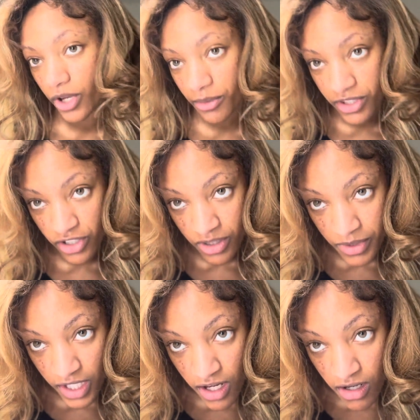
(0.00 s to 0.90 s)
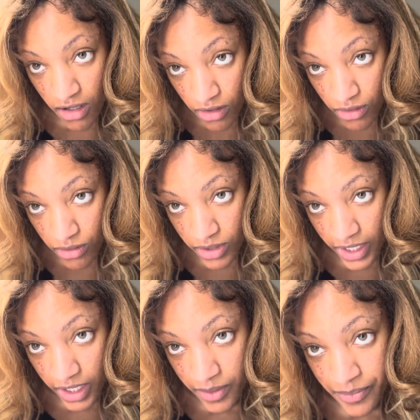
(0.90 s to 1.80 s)
but then you're gonna be like, oh,
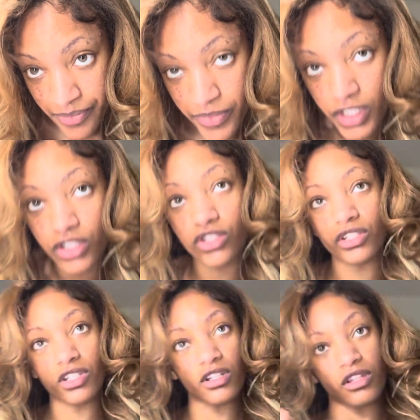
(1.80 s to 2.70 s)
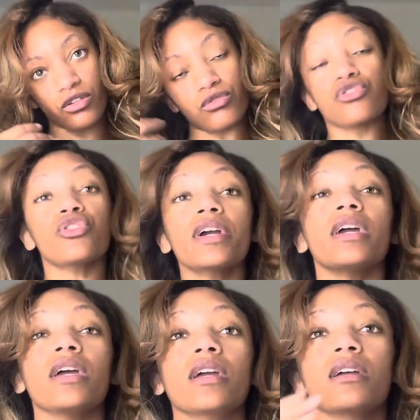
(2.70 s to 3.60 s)
like, she did a little
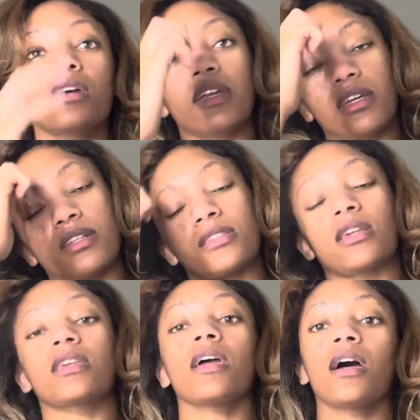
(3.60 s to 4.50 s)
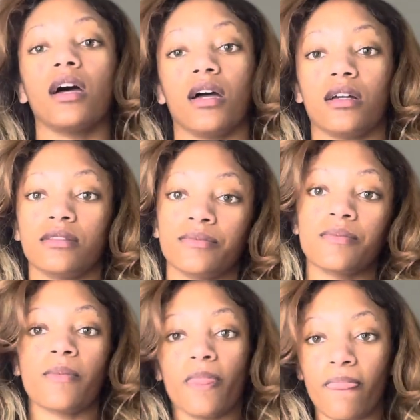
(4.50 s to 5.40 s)
trick. And it's like, yeah.
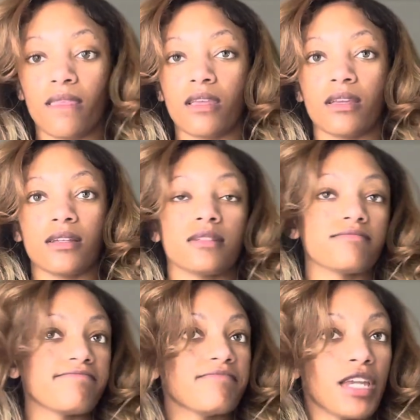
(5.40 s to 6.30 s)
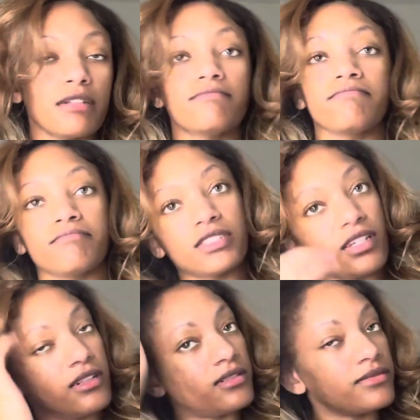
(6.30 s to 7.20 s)
Yep.
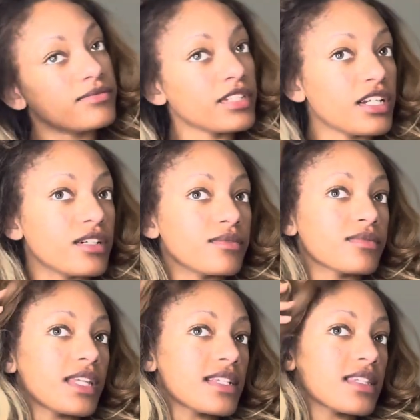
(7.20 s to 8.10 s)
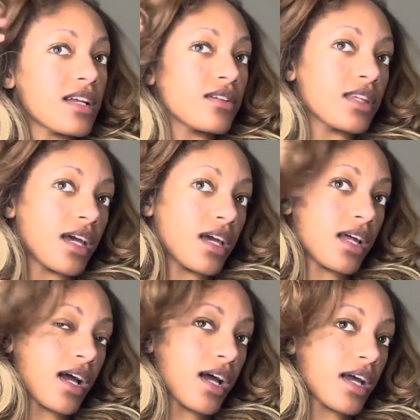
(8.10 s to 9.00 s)
So, you know, that's that on that.
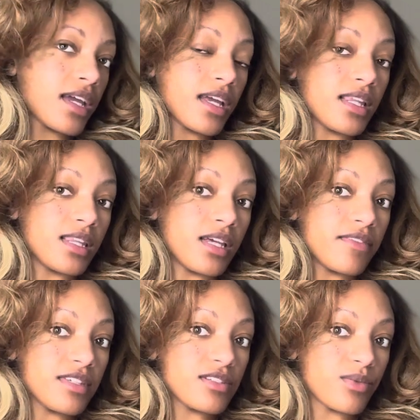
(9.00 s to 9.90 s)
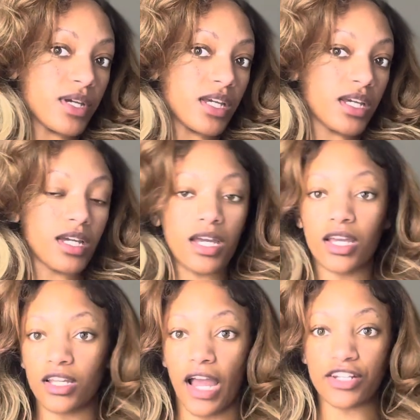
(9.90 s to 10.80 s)
I love this wig.
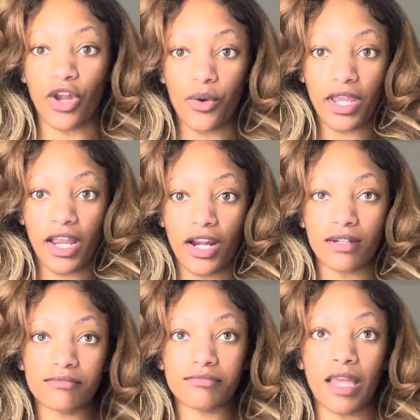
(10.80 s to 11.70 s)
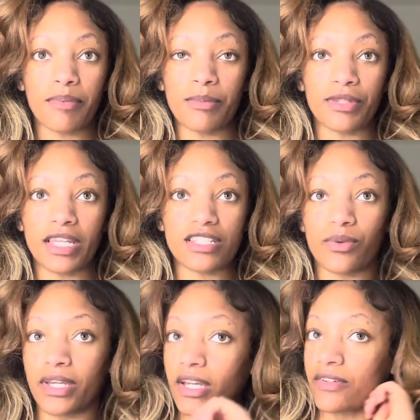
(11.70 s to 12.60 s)
I don't care that people think it's a
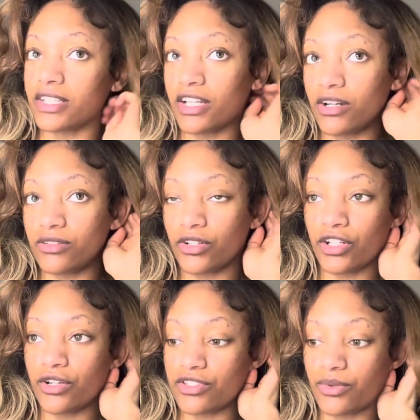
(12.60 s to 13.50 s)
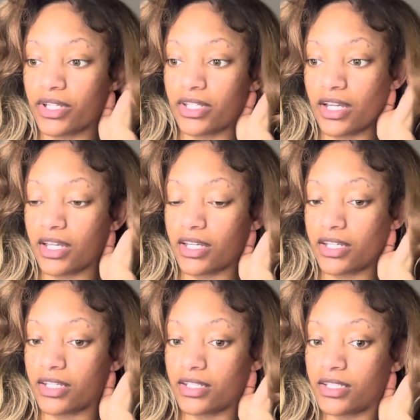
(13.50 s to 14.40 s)
wig. I really don't. Or know it's a wig. I